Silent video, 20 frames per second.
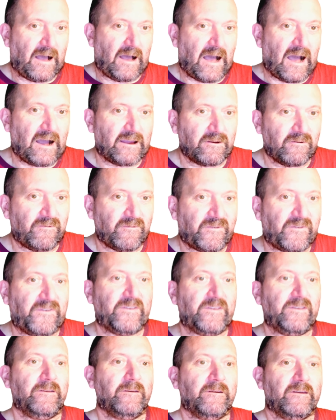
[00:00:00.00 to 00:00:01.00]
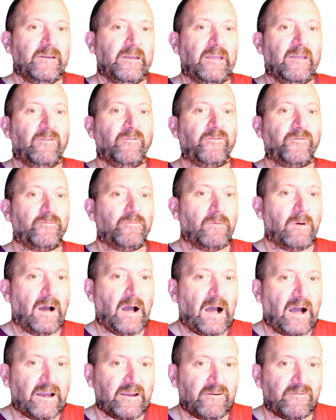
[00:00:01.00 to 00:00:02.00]
I of t into
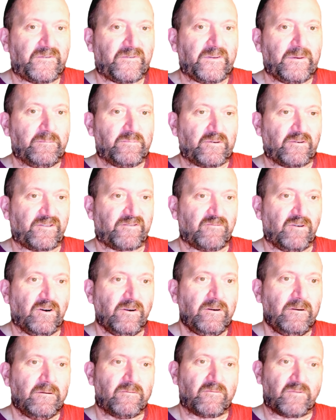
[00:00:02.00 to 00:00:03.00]
I of t plus 1.